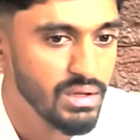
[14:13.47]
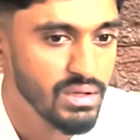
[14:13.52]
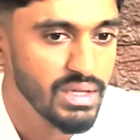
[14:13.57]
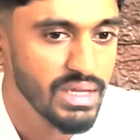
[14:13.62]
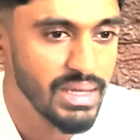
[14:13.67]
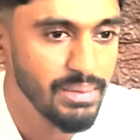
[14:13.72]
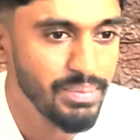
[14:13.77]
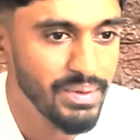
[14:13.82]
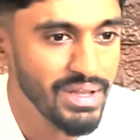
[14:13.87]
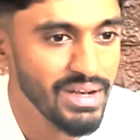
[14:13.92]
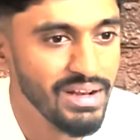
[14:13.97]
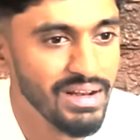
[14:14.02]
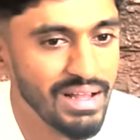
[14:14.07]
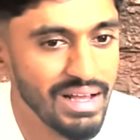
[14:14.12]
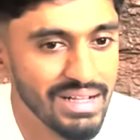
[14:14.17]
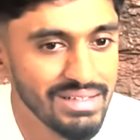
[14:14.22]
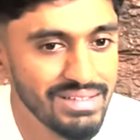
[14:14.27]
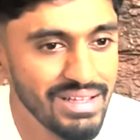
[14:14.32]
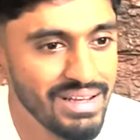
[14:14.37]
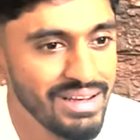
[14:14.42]
KPL are
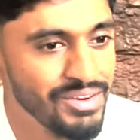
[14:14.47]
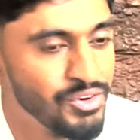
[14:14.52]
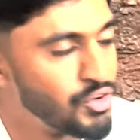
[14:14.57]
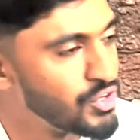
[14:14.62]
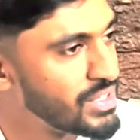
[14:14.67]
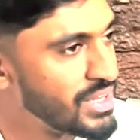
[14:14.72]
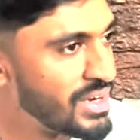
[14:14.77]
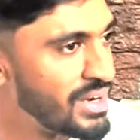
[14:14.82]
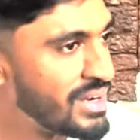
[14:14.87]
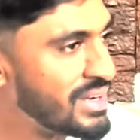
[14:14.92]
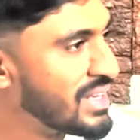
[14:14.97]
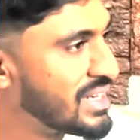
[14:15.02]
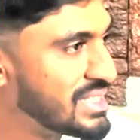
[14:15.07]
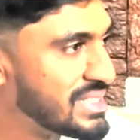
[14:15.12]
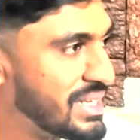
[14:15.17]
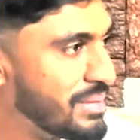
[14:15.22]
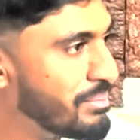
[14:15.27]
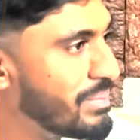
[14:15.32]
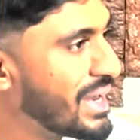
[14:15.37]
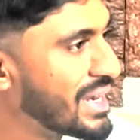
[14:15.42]
actually nodre na
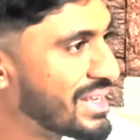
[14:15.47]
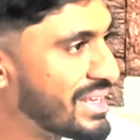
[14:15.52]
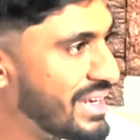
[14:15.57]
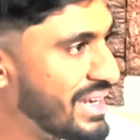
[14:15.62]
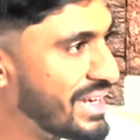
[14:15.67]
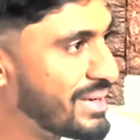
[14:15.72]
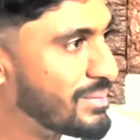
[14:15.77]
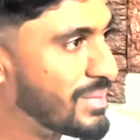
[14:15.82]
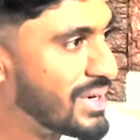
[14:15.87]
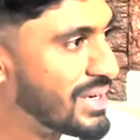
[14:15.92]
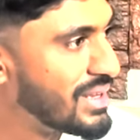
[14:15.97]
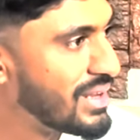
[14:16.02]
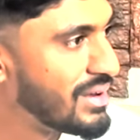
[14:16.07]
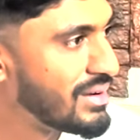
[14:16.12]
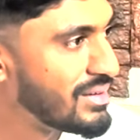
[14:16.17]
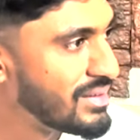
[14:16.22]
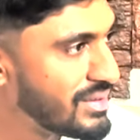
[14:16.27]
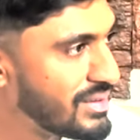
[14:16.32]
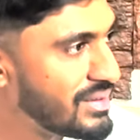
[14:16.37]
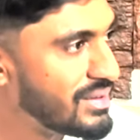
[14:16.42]
ashtu impact create
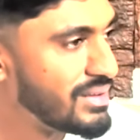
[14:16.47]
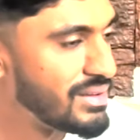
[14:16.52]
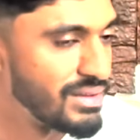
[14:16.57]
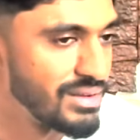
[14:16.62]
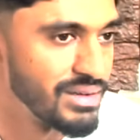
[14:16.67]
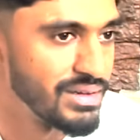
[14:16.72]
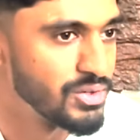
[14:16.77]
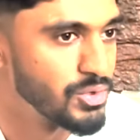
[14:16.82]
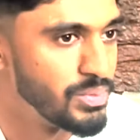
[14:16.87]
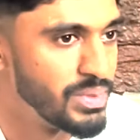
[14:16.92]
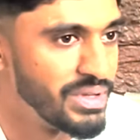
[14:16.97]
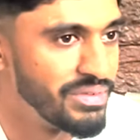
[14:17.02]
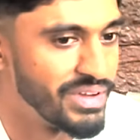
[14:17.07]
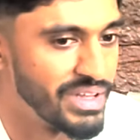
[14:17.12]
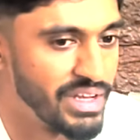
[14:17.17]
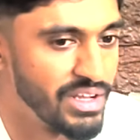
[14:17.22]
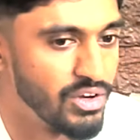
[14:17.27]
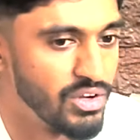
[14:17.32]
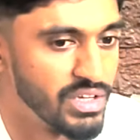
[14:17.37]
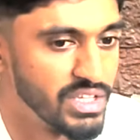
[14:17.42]
maadilla, to be
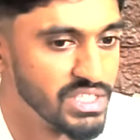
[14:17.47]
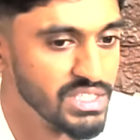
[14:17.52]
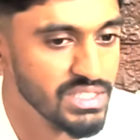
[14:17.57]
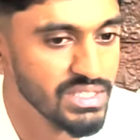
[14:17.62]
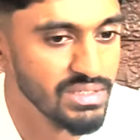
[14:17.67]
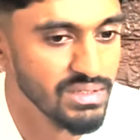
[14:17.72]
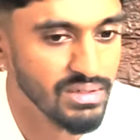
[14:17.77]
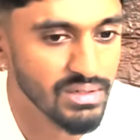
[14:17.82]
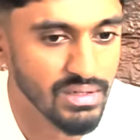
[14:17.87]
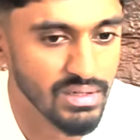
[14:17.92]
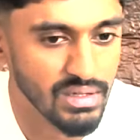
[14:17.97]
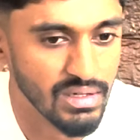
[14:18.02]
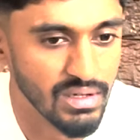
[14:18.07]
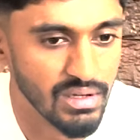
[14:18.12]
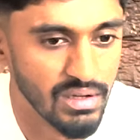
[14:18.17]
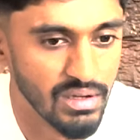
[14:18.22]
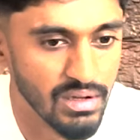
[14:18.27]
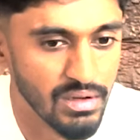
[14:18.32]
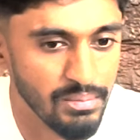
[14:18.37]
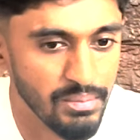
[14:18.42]
very honest.
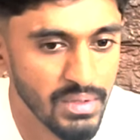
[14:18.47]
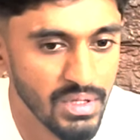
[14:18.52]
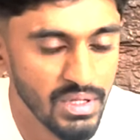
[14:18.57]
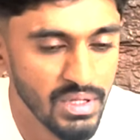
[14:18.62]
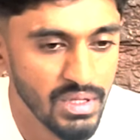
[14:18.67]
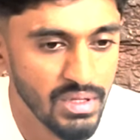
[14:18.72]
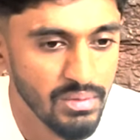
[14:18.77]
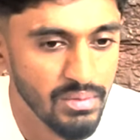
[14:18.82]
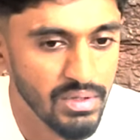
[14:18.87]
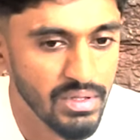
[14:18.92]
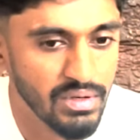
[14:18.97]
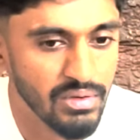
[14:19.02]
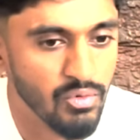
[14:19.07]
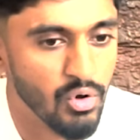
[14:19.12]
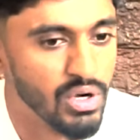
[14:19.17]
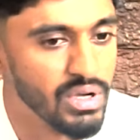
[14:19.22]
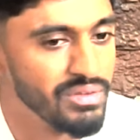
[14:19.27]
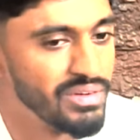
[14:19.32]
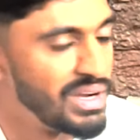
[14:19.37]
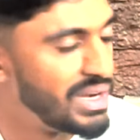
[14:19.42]
In
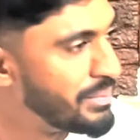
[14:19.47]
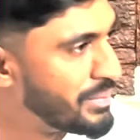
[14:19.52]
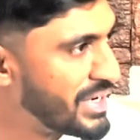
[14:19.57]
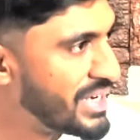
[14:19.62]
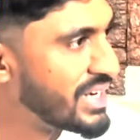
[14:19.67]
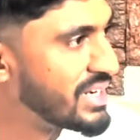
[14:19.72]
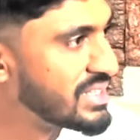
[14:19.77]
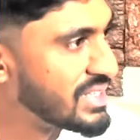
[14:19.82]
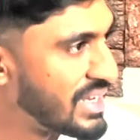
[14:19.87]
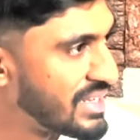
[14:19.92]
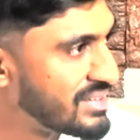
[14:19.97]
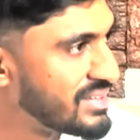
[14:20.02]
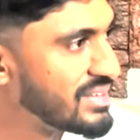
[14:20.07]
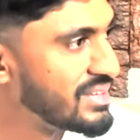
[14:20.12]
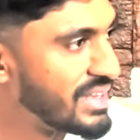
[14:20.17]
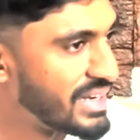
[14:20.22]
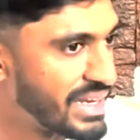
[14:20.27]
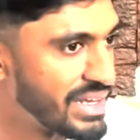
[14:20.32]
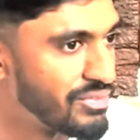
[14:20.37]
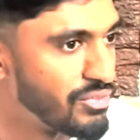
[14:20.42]
whatever limited chances
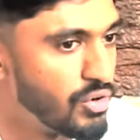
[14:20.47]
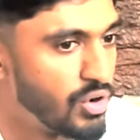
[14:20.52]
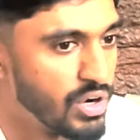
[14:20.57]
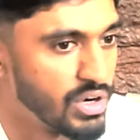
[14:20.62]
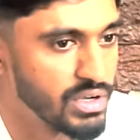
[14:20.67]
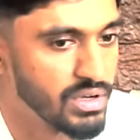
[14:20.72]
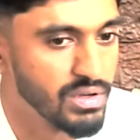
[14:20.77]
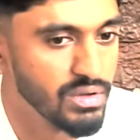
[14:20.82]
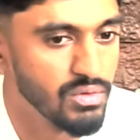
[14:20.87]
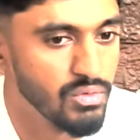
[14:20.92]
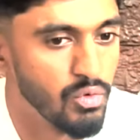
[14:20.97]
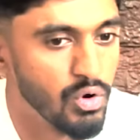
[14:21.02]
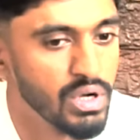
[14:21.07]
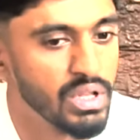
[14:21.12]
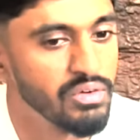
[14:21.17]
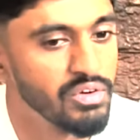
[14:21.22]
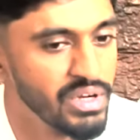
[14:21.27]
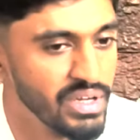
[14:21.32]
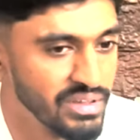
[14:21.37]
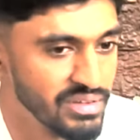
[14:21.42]
that I've got,
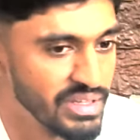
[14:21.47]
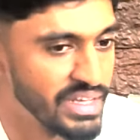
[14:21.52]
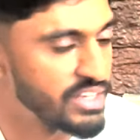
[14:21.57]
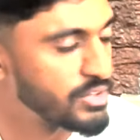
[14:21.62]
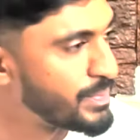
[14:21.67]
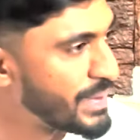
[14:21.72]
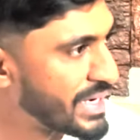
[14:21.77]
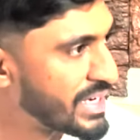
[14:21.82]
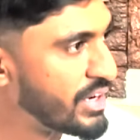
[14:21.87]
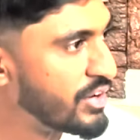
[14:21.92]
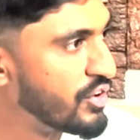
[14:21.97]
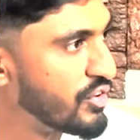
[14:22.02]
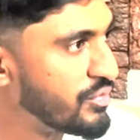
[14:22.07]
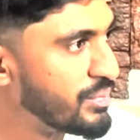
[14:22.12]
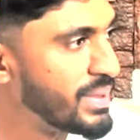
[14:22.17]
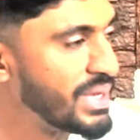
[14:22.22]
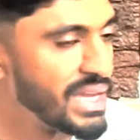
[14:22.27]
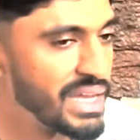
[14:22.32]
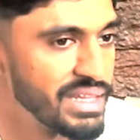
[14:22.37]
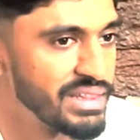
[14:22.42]
whatever is expected of
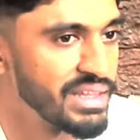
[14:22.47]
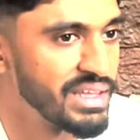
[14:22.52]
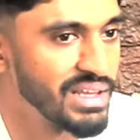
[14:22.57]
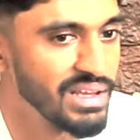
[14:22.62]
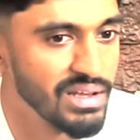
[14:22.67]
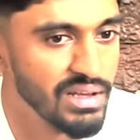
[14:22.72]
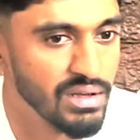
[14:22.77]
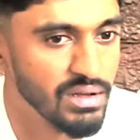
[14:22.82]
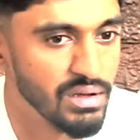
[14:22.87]
me, I think